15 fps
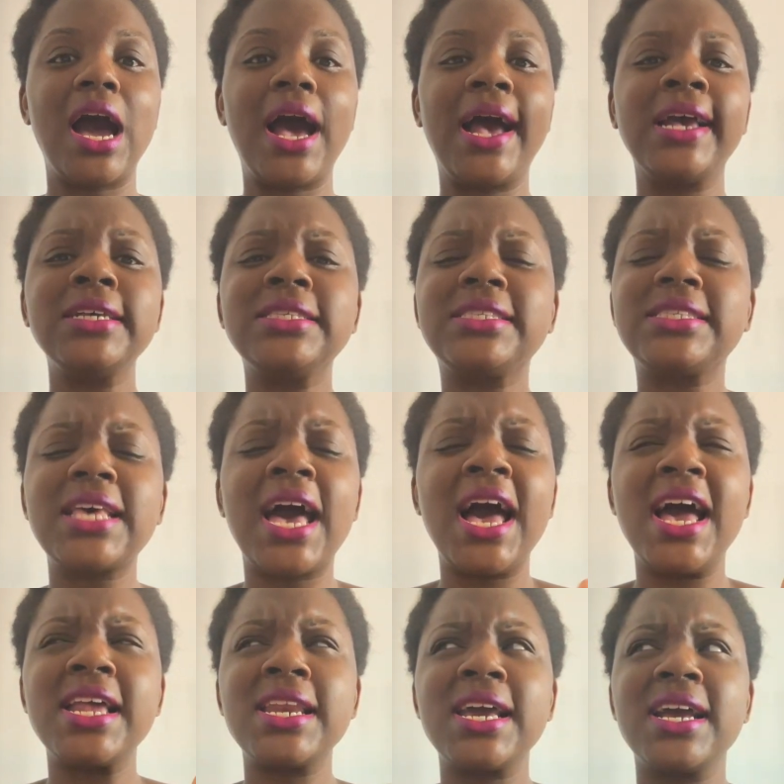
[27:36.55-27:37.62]
I
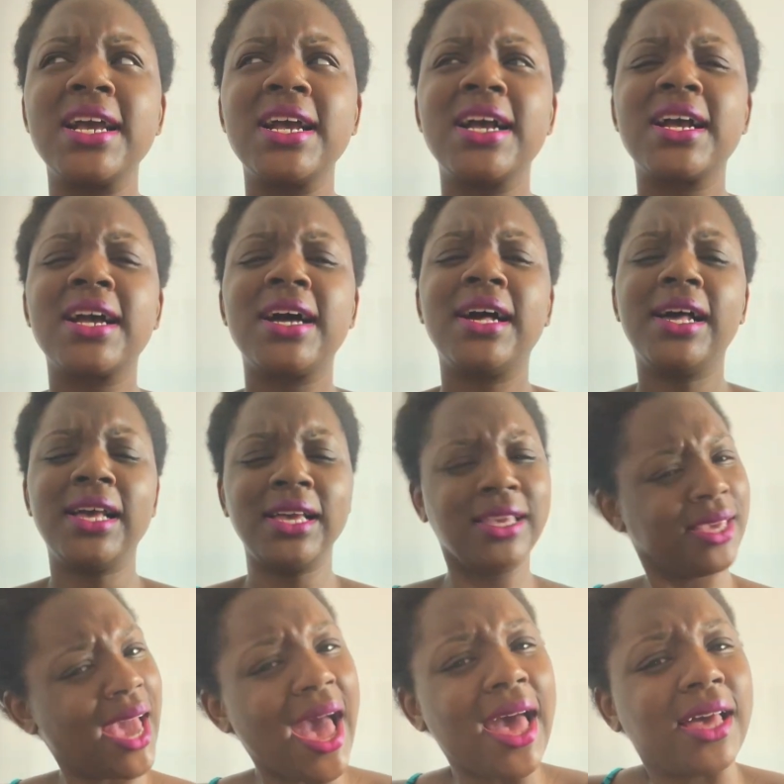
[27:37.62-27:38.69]
said,
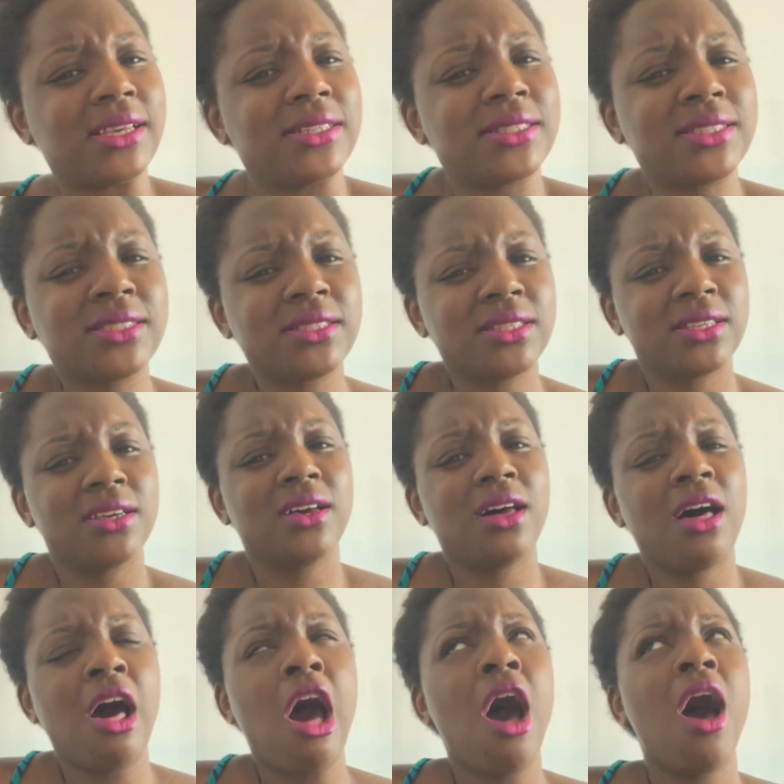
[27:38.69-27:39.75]
yes.
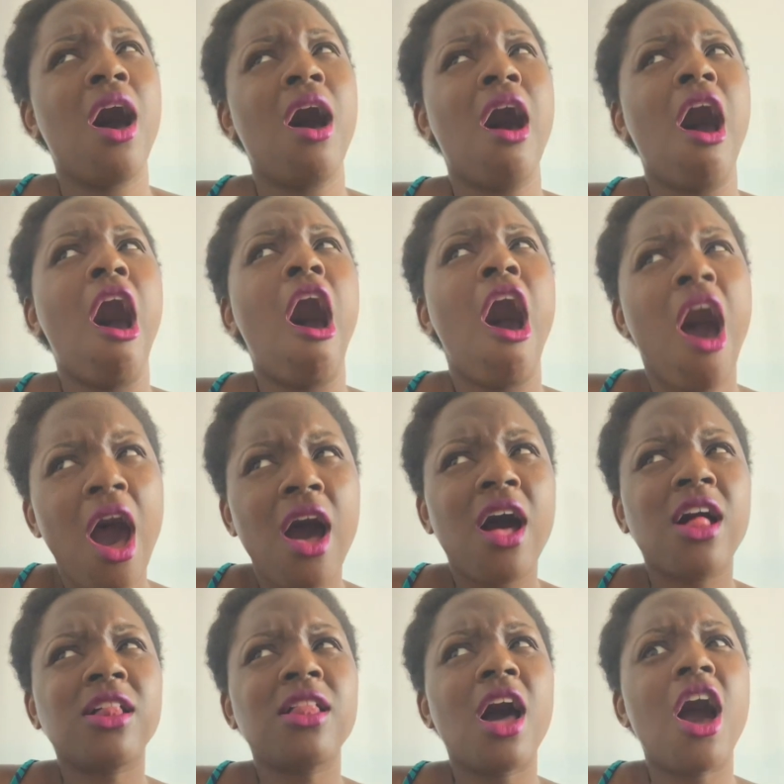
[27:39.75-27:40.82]

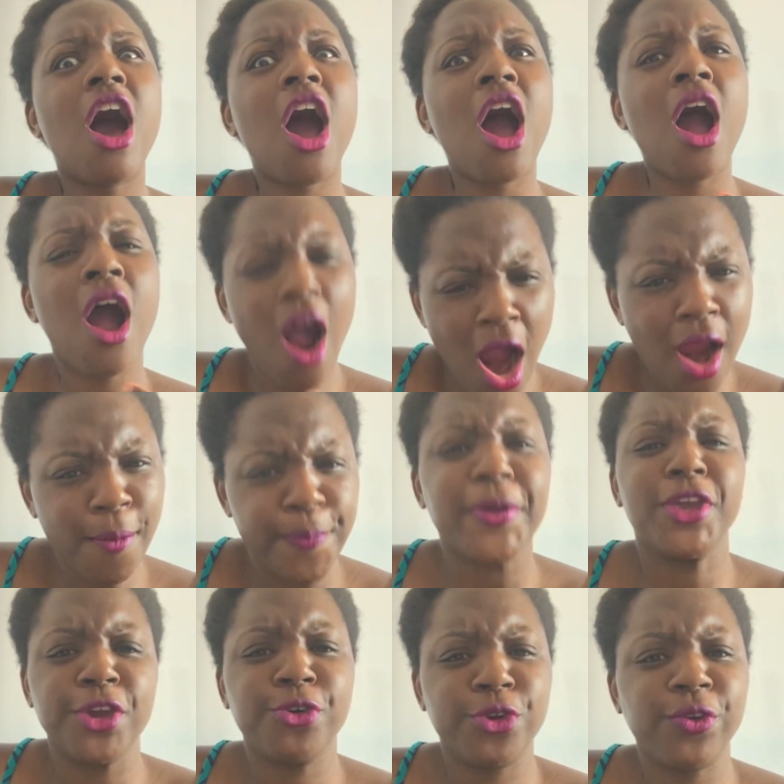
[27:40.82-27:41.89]
All are
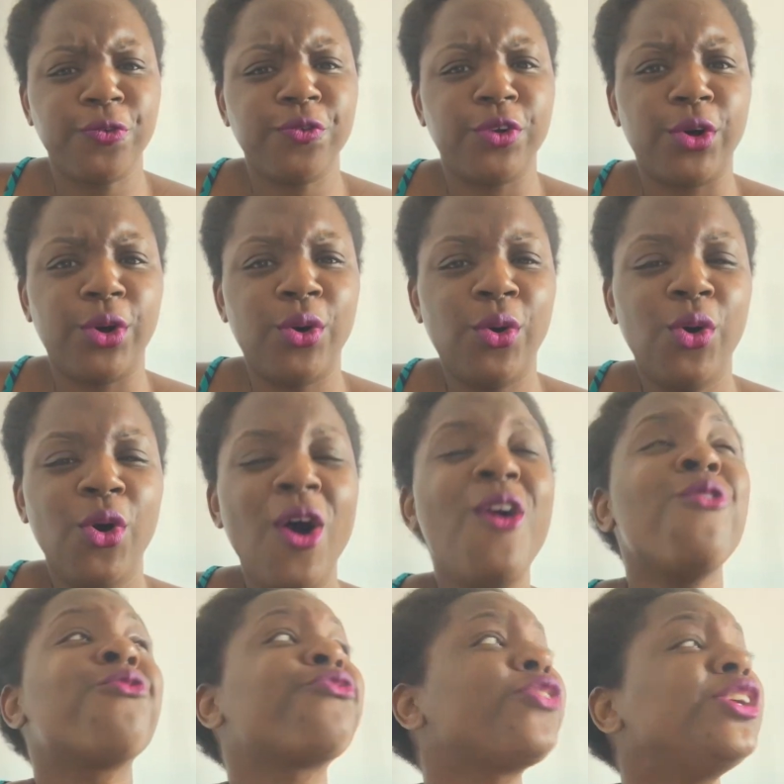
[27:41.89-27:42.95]
beautiful.
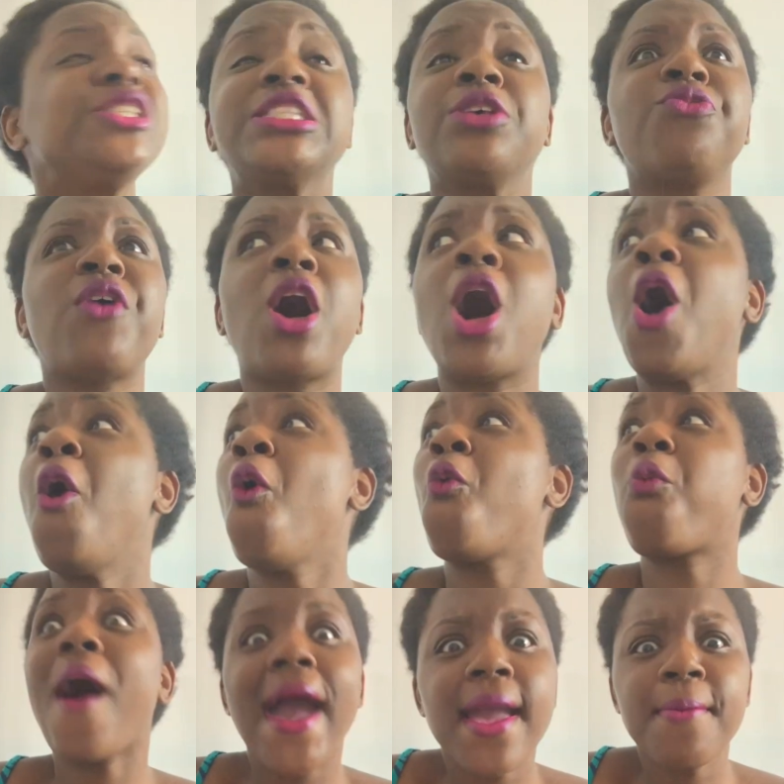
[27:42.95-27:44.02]
First of all,
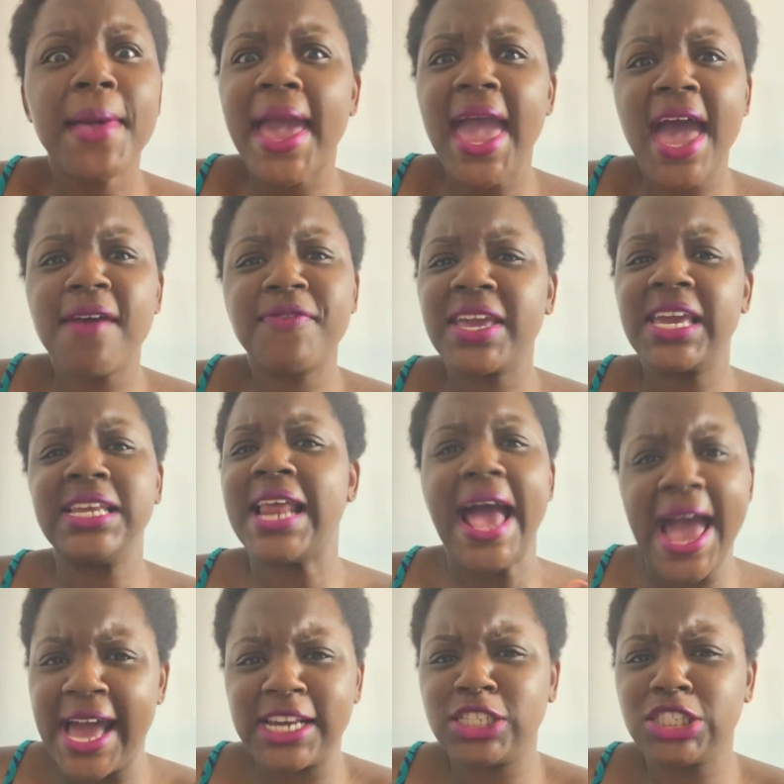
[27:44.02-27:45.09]
why am I
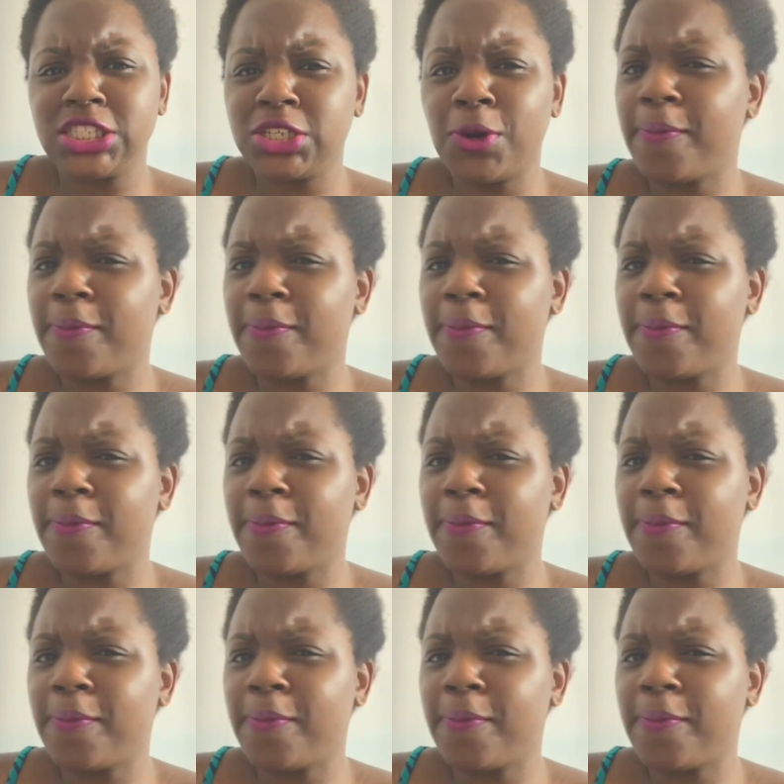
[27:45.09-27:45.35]
having